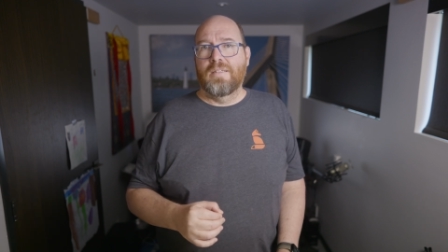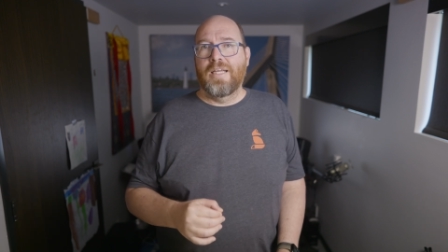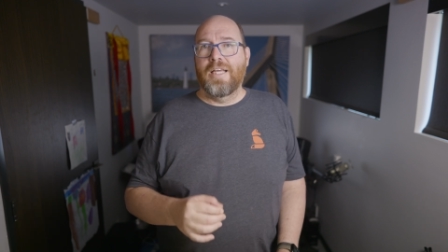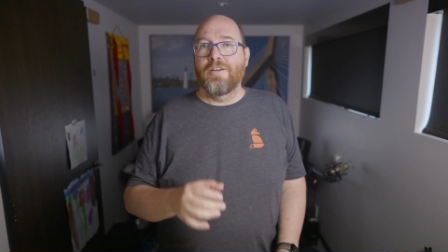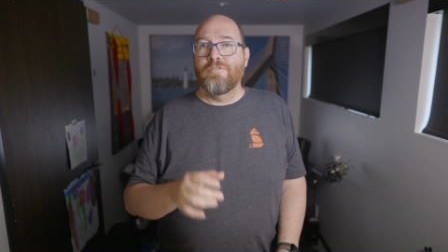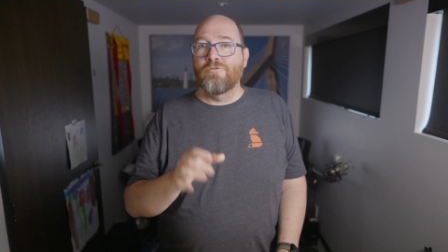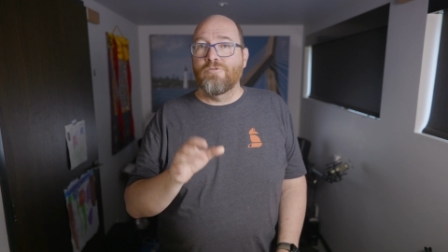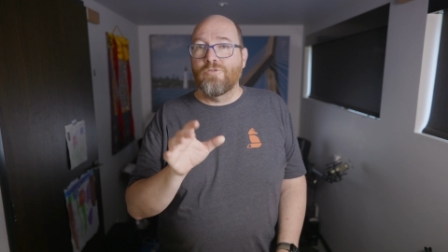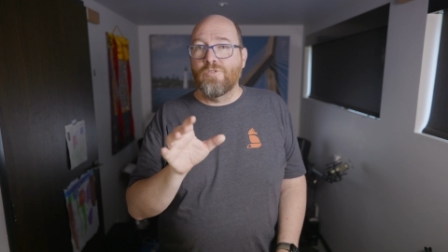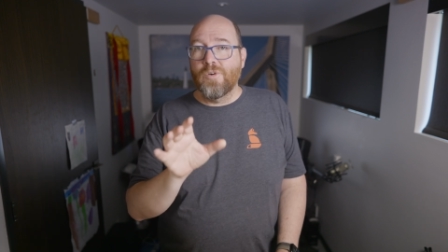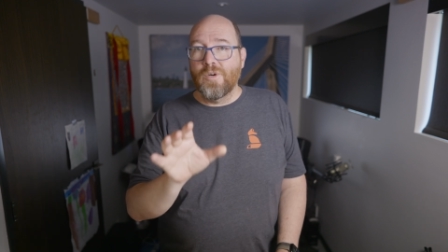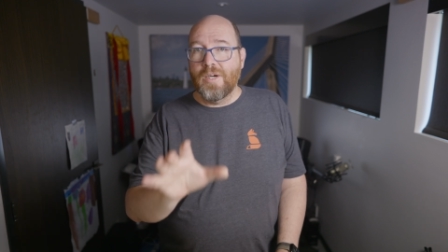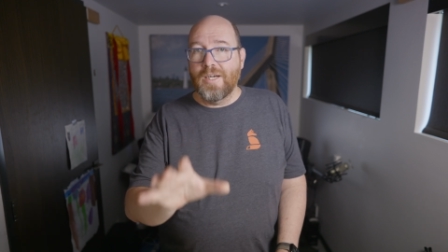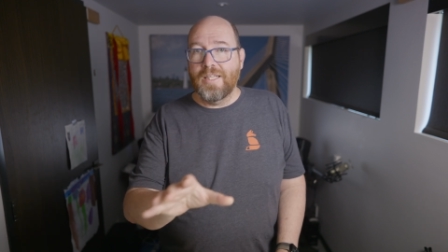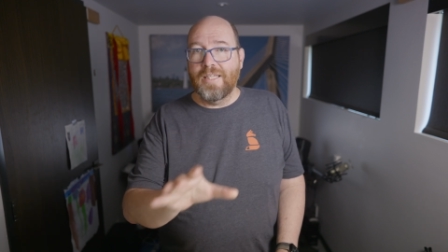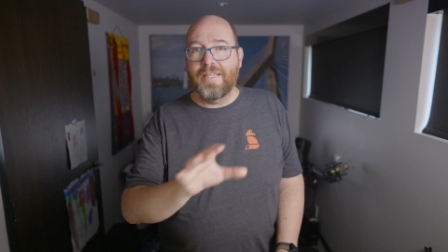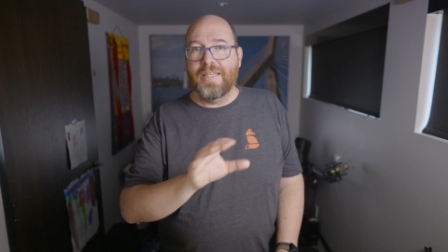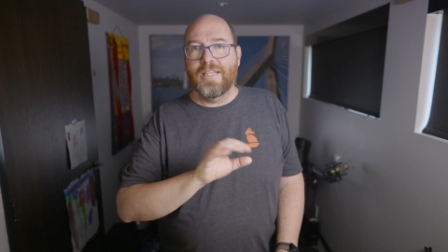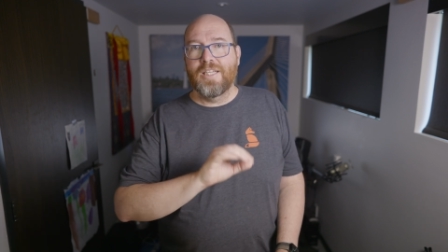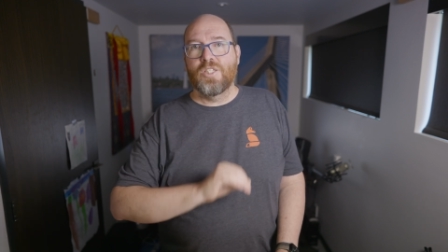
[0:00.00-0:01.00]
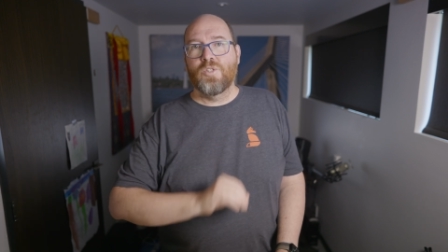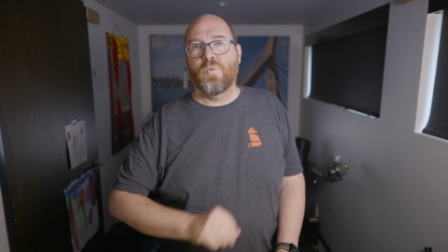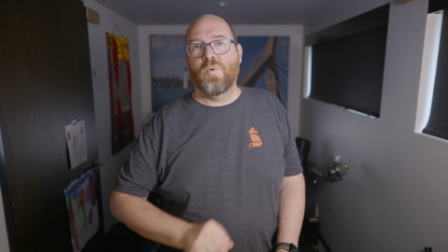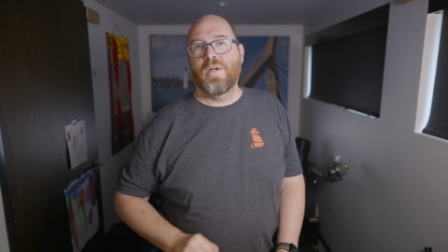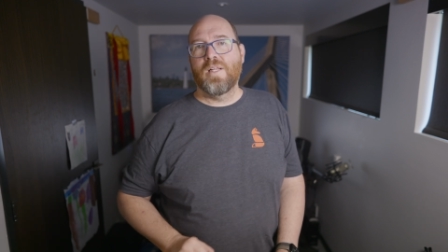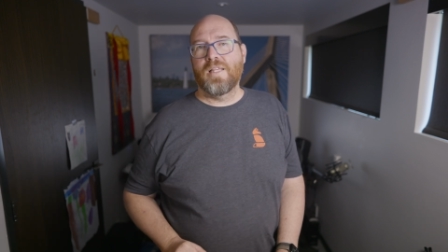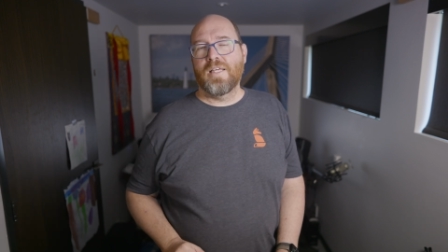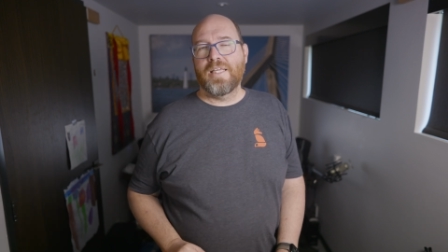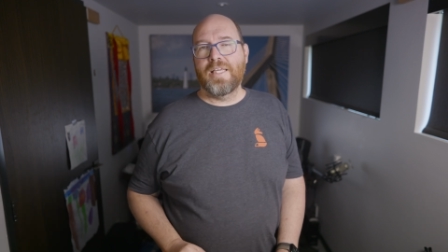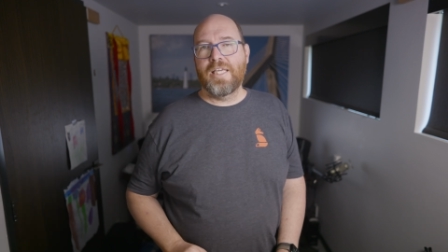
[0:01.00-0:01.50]
It really is
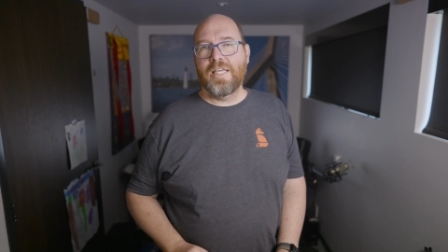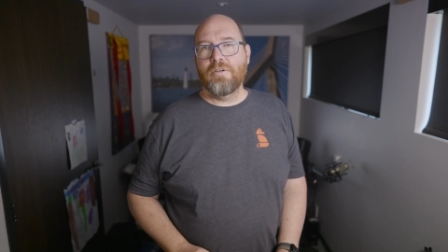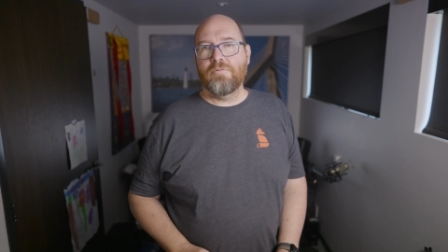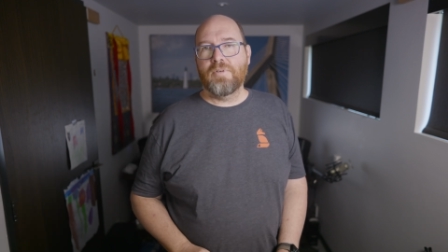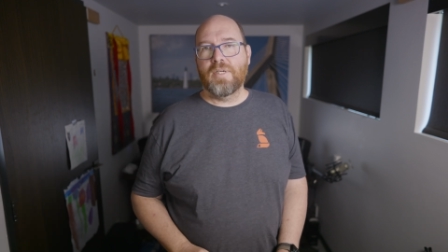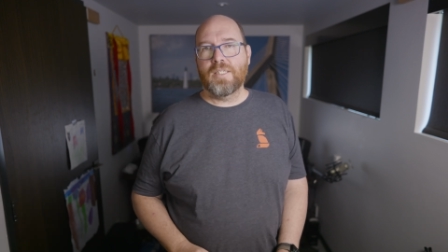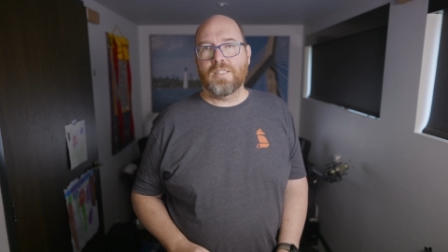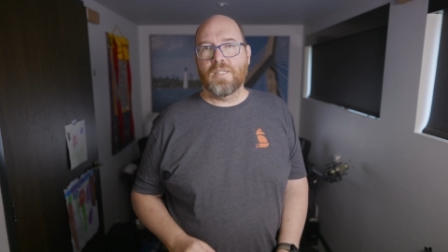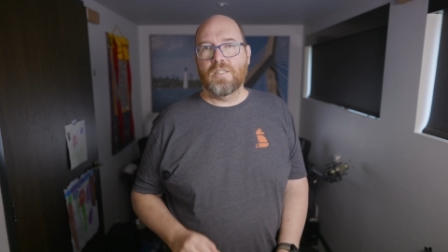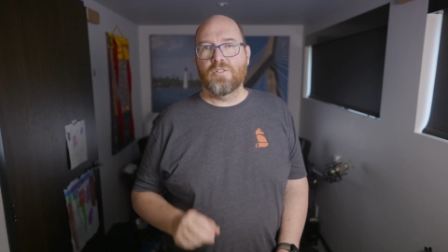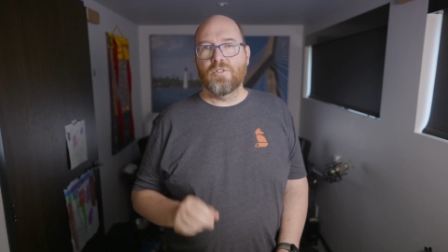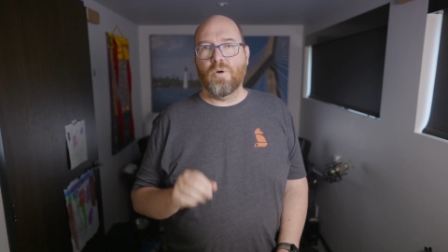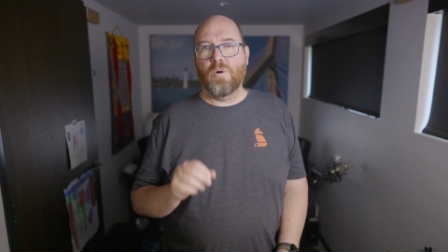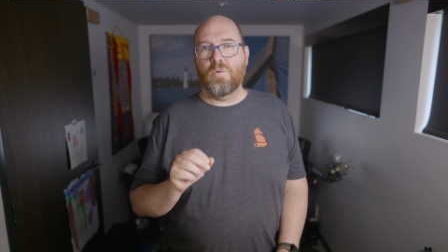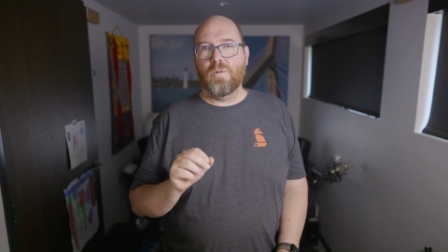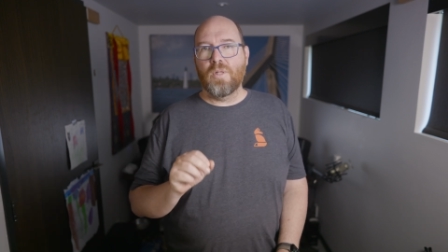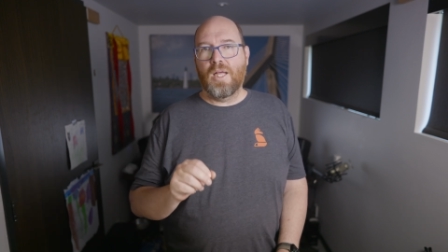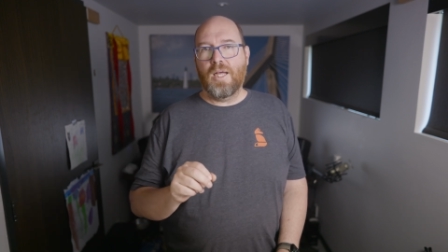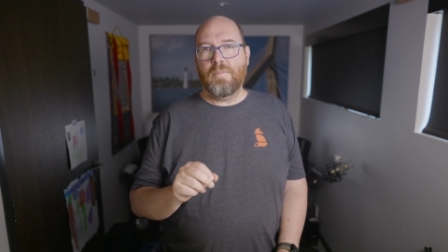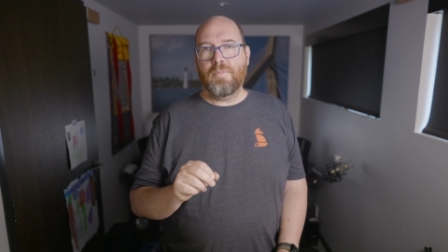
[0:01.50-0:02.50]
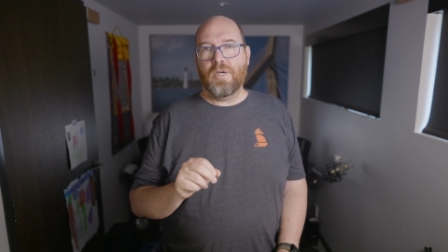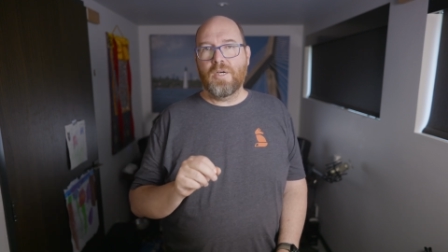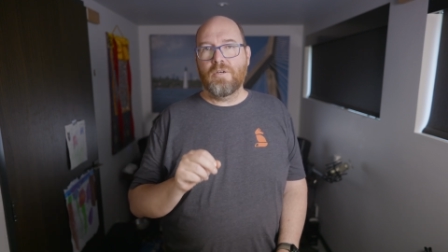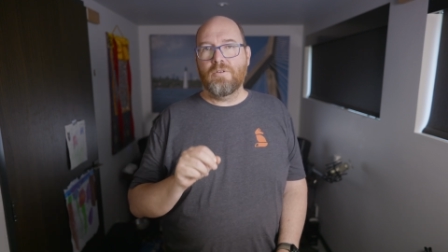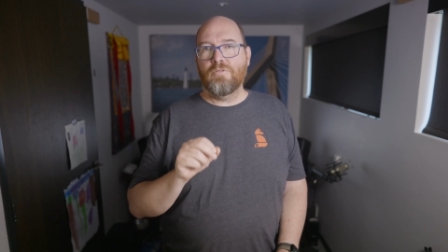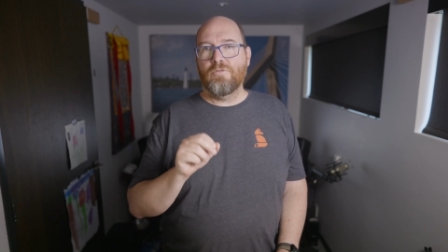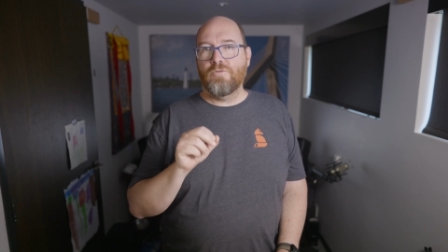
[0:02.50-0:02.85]
one of the key reasons Ollama